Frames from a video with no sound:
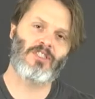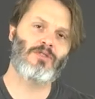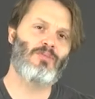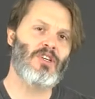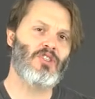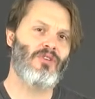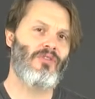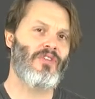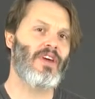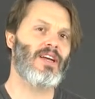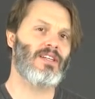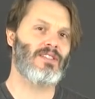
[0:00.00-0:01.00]
suspension
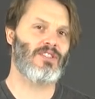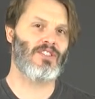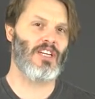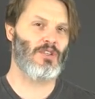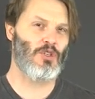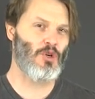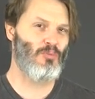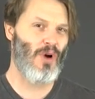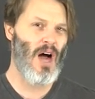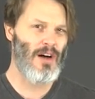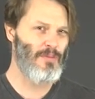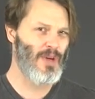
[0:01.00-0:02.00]
things that should
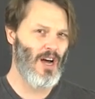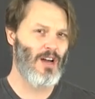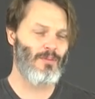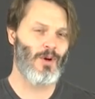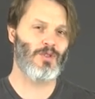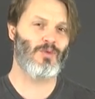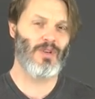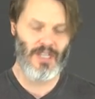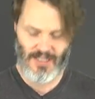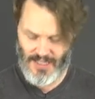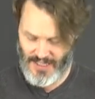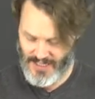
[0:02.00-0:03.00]
probably be on most
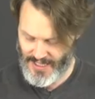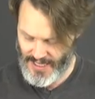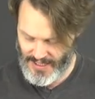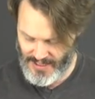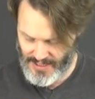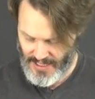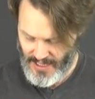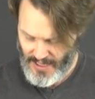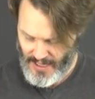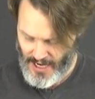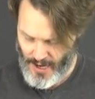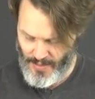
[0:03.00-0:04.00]
rigs these days.
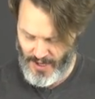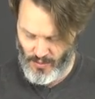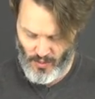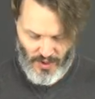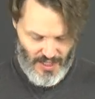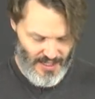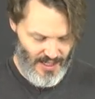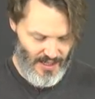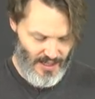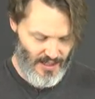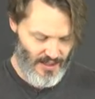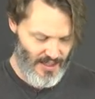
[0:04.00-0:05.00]
Um, it
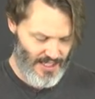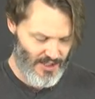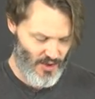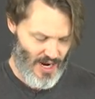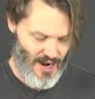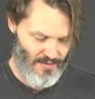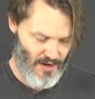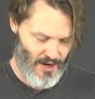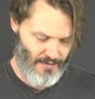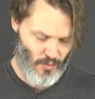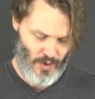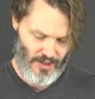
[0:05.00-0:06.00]
really lets you have
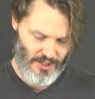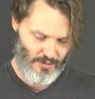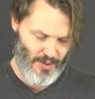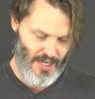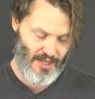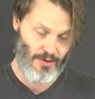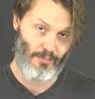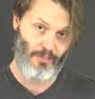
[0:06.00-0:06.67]
enough wheel speed